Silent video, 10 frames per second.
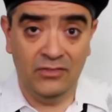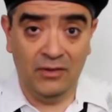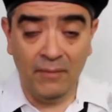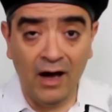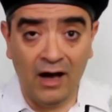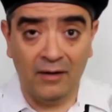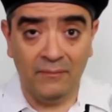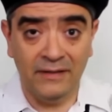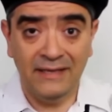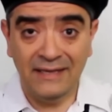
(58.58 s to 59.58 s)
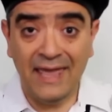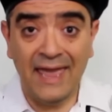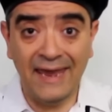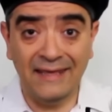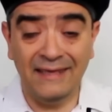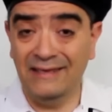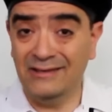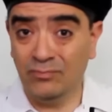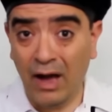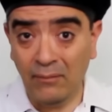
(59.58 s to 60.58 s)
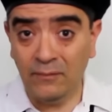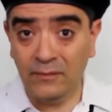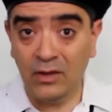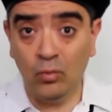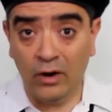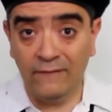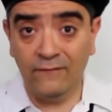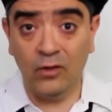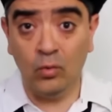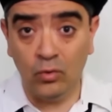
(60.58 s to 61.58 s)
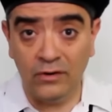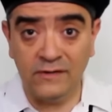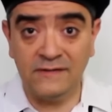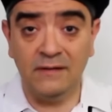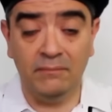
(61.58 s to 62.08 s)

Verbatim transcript: The mom, Katie, is probably one of the worst